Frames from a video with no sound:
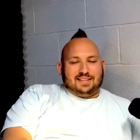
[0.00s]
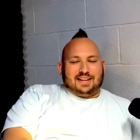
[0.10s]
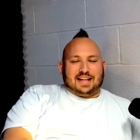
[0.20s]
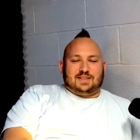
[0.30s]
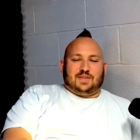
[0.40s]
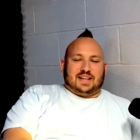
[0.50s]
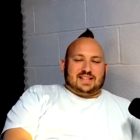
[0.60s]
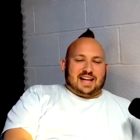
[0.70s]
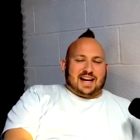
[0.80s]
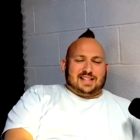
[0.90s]
That's
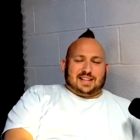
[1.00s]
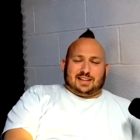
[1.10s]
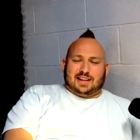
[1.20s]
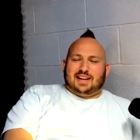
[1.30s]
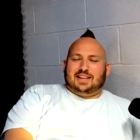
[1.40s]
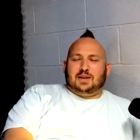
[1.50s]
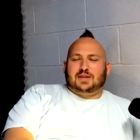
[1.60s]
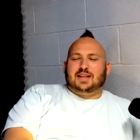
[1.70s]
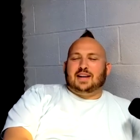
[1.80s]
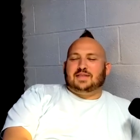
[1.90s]
fantastic. That was
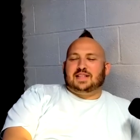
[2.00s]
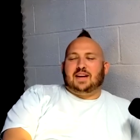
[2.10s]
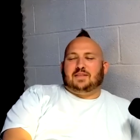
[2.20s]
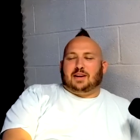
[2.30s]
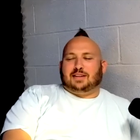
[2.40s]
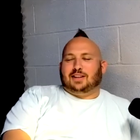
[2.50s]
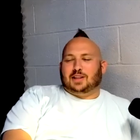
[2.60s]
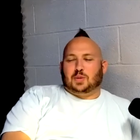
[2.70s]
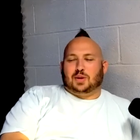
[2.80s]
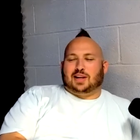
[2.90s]
a nice save there. I thought
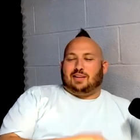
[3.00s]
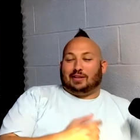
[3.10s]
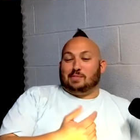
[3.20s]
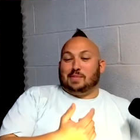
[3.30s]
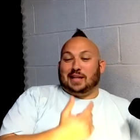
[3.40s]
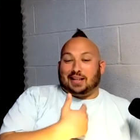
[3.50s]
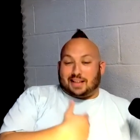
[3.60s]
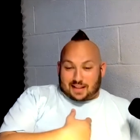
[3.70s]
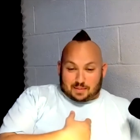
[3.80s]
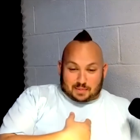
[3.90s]
you were calling me a
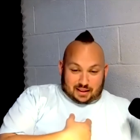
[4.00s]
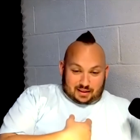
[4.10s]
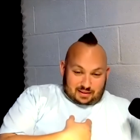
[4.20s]
dummy.